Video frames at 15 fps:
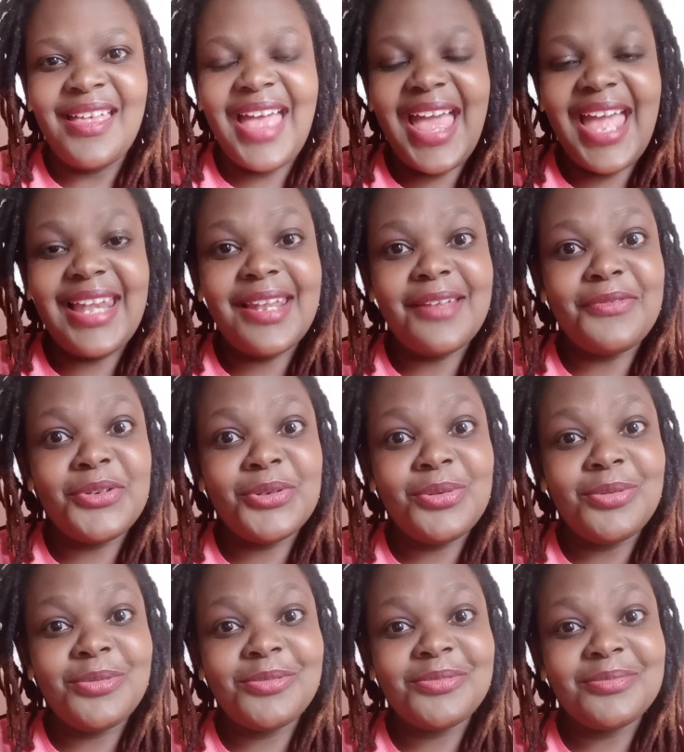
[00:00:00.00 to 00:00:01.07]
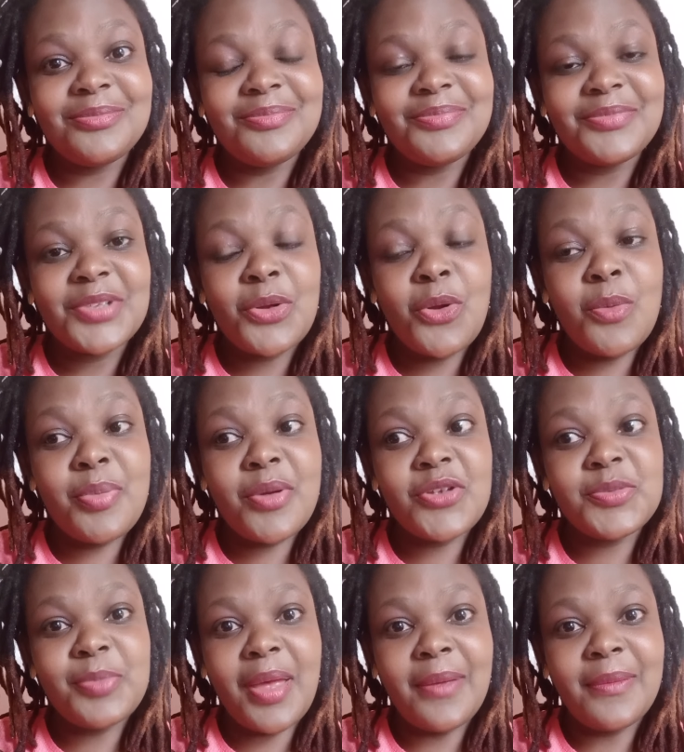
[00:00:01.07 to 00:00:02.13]
I love you. Go
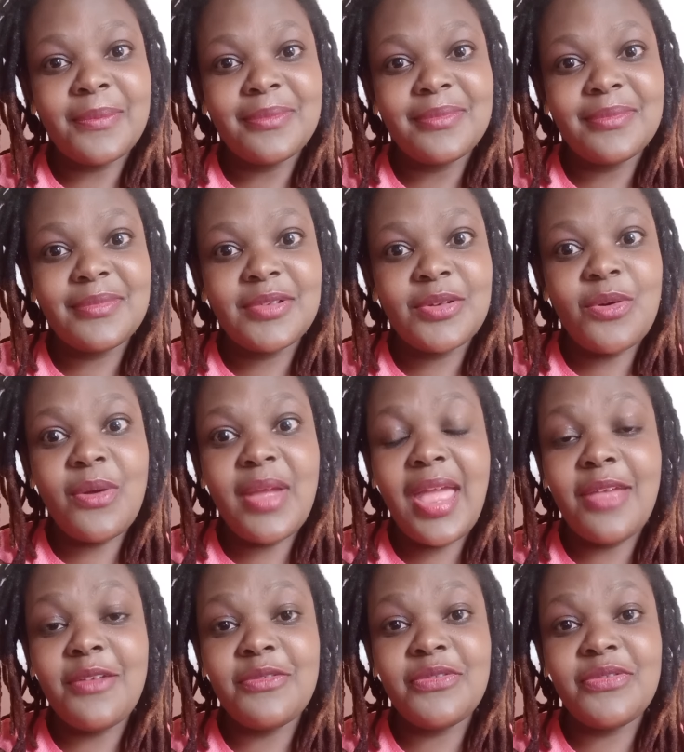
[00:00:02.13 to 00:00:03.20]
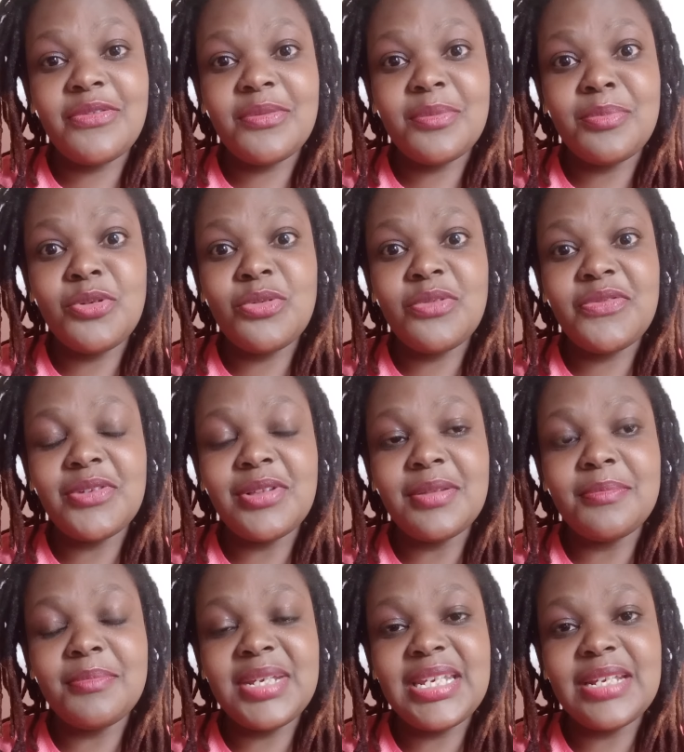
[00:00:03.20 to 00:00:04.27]
prosper. Go have beautiful,
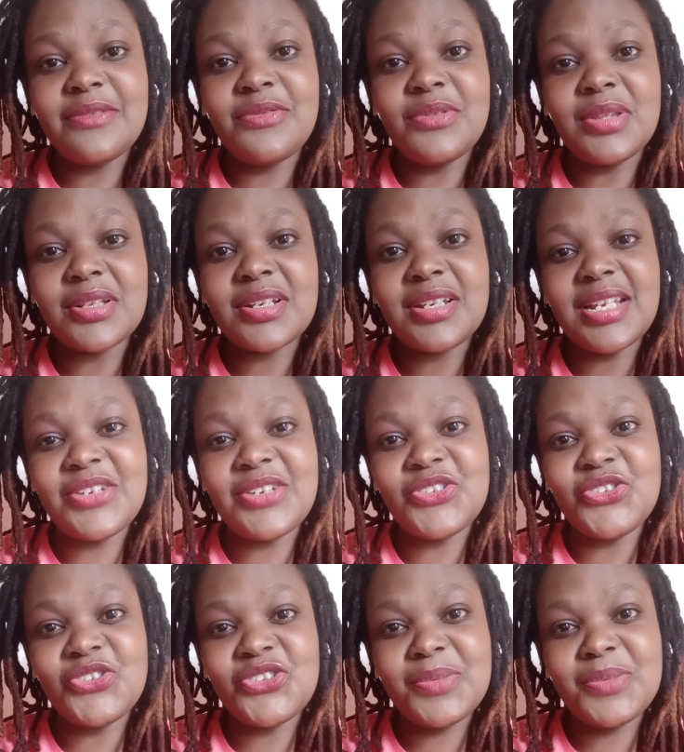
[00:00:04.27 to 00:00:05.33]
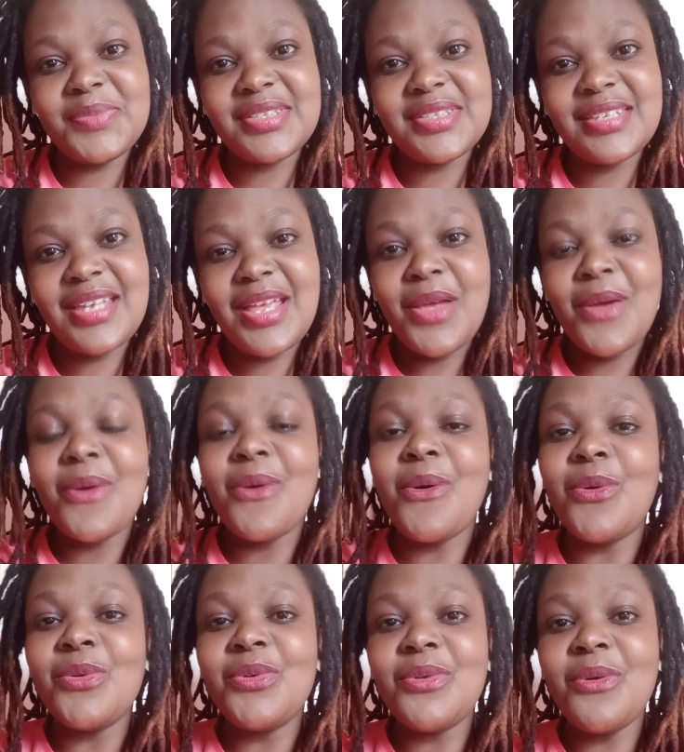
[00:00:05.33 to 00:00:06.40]
meaningful relationships.
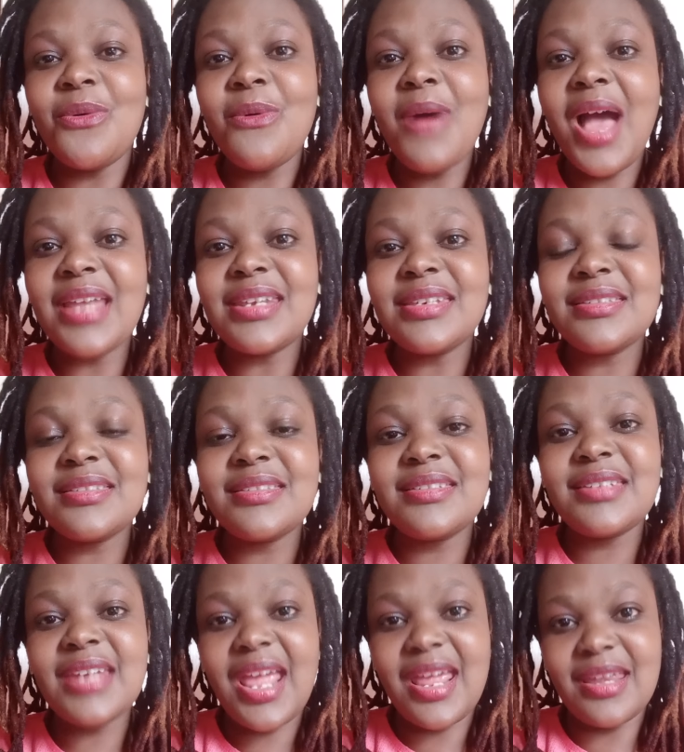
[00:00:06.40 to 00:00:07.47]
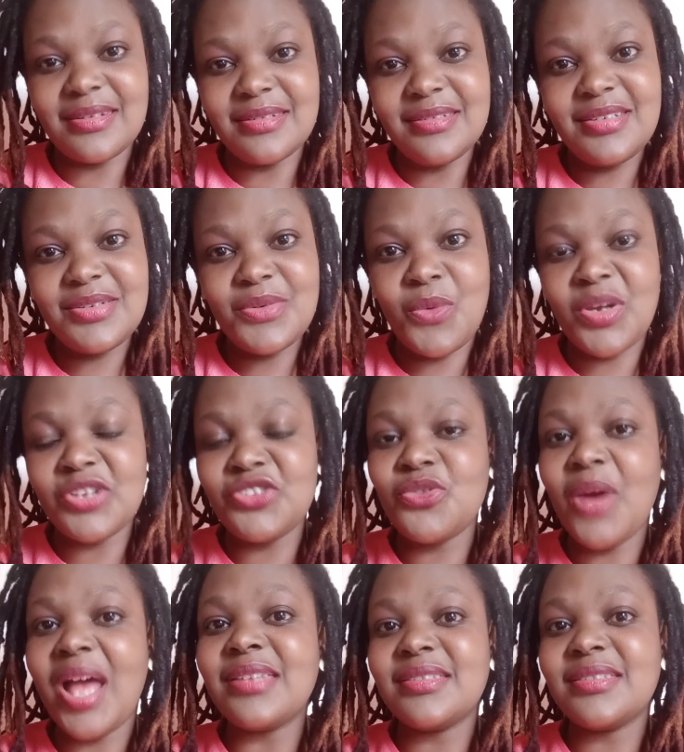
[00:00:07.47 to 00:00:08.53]
Go know, understand what your
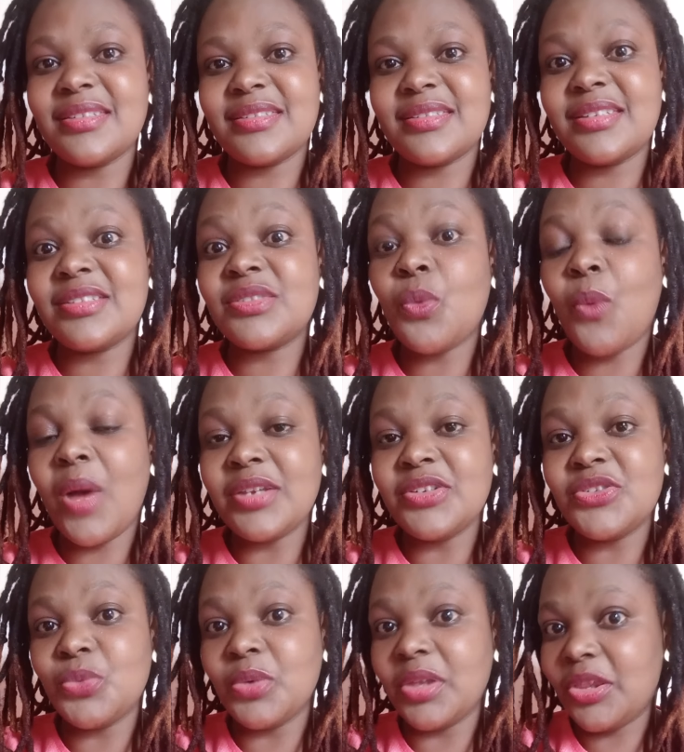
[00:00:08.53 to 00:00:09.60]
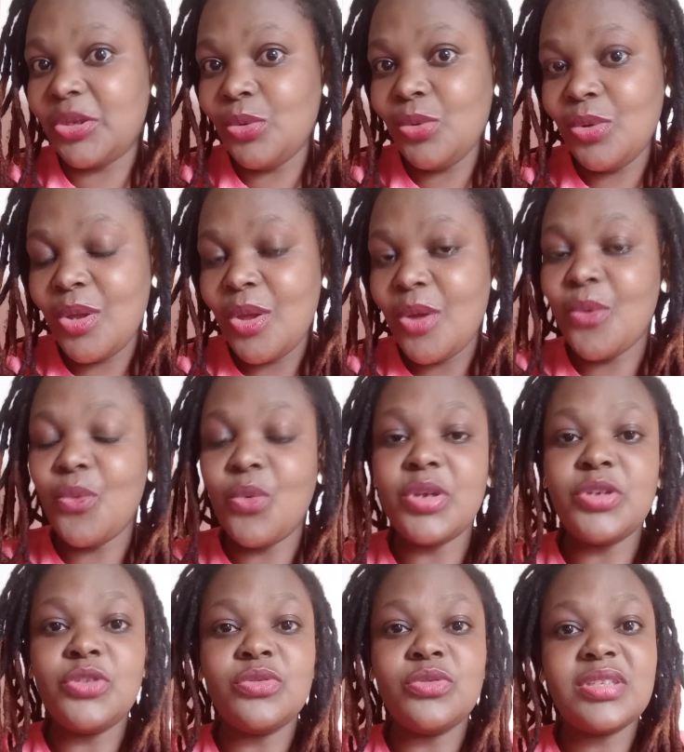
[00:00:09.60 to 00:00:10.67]
ancestors want with you, where
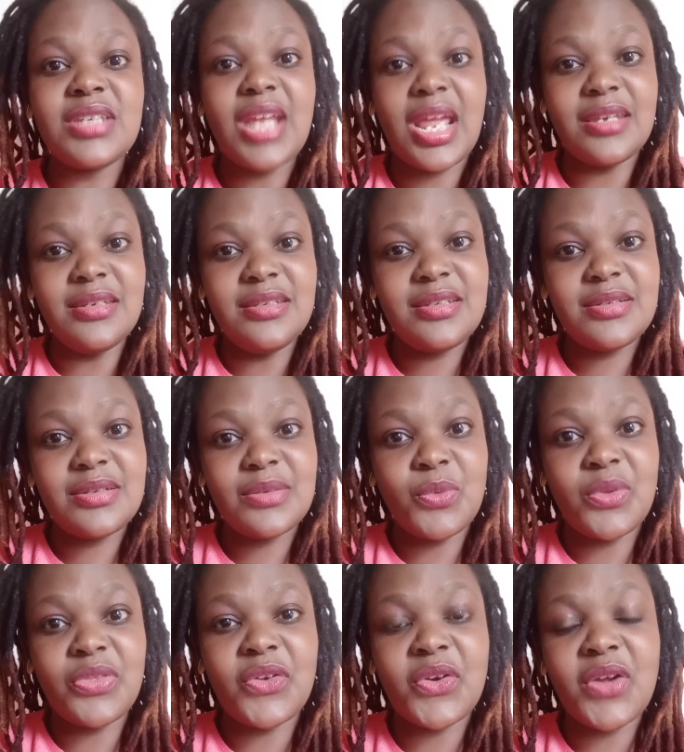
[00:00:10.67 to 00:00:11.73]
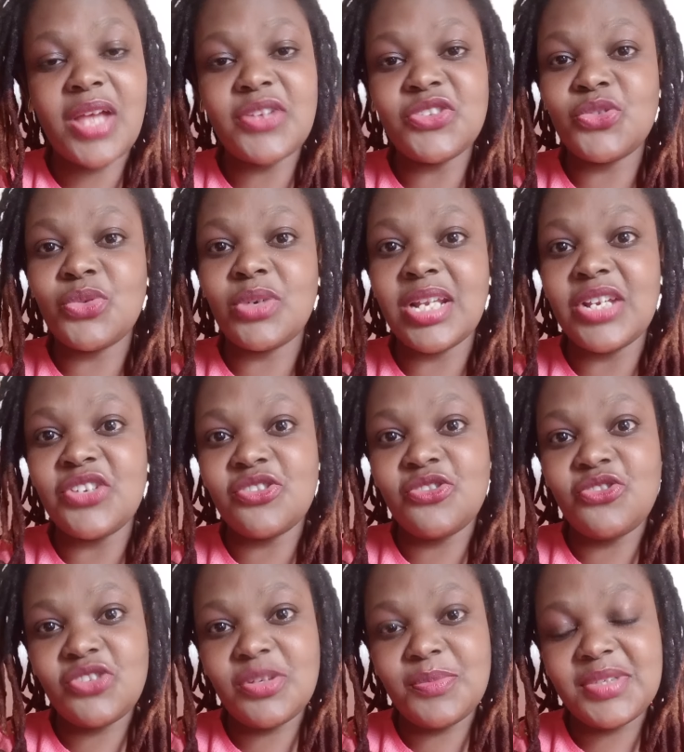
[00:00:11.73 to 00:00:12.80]
you stand with regards to
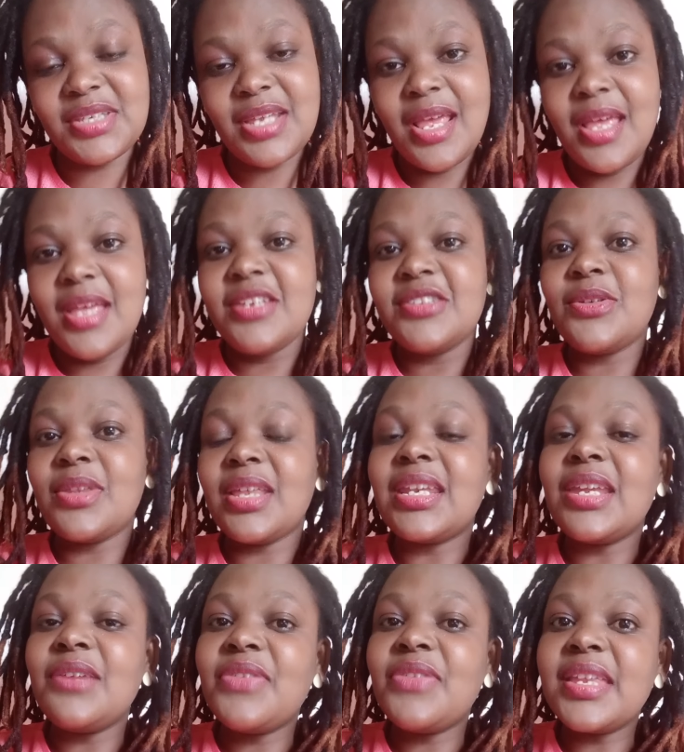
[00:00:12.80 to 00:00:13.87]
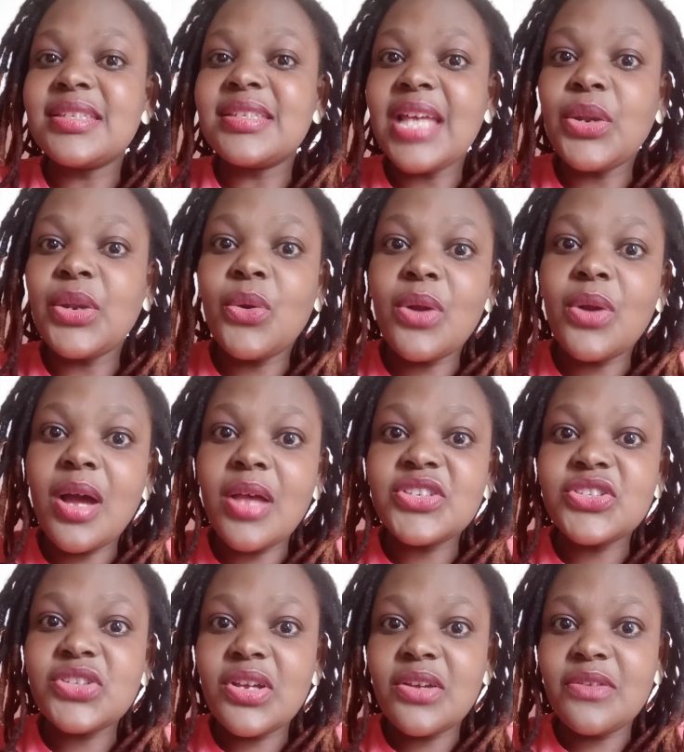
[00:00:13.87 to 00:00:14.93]
relationships, so that if things are no longer
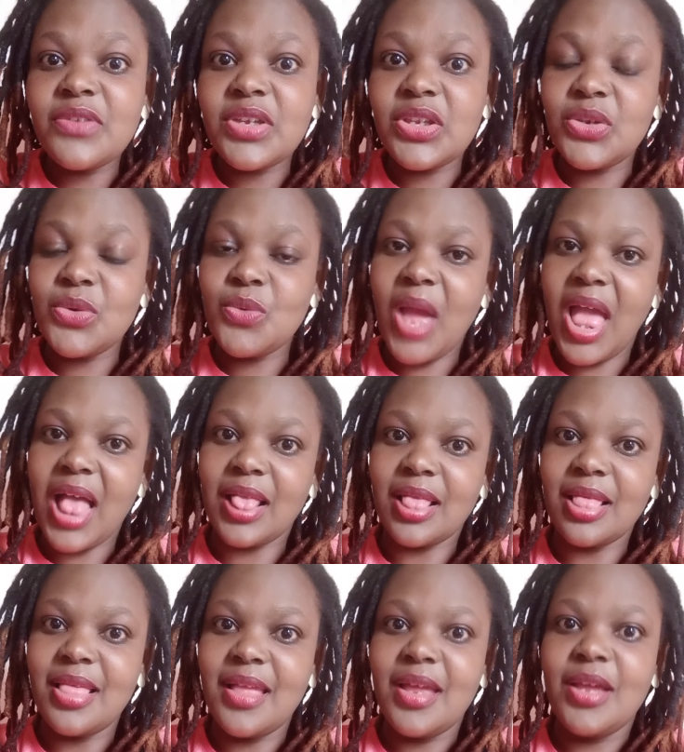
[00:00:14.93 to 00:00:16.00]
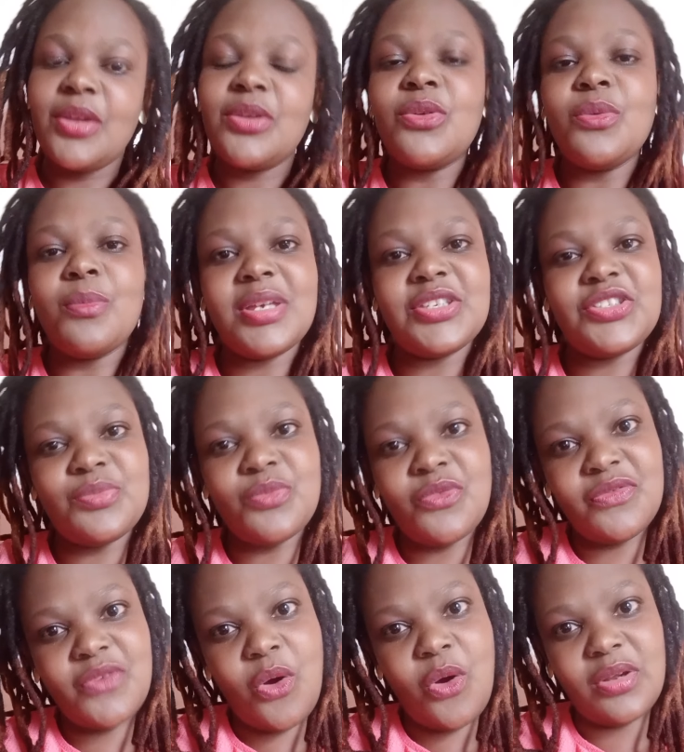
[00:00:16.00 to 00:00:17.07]
serving you well, you must
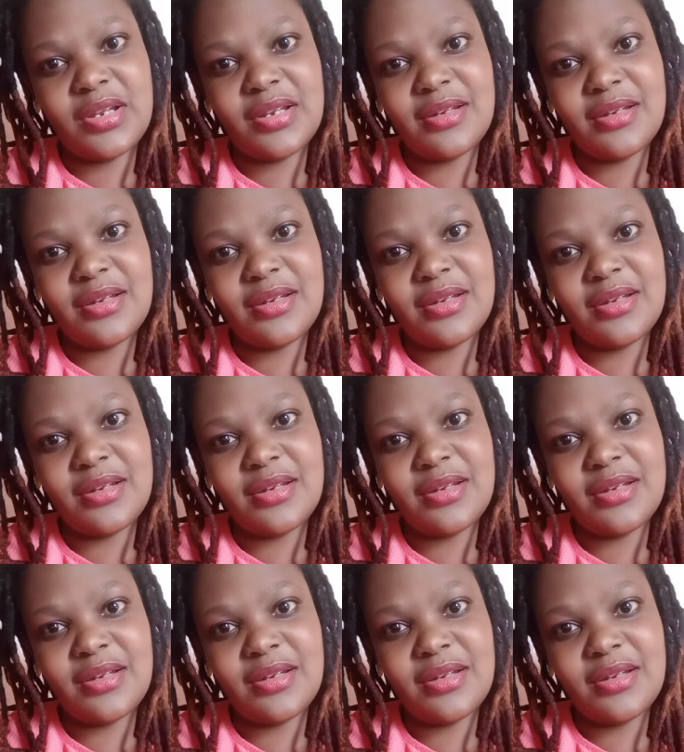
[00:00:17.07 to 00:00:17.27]
move on.